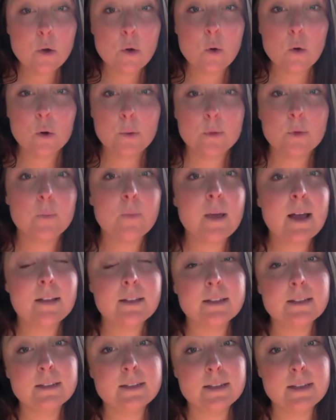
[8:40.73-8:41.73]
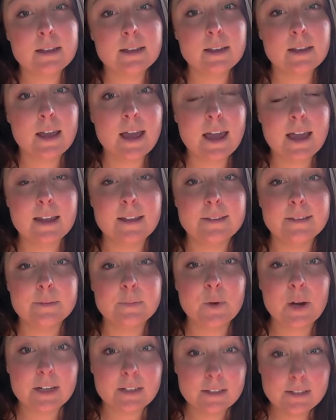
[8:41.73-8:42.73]
hormone balancing, and
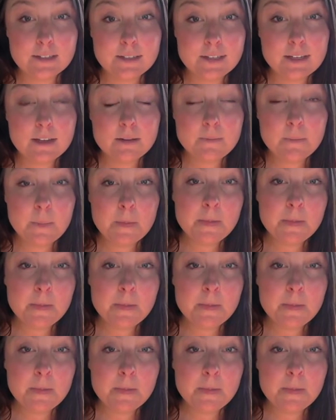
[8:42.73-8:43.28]
pregnancy.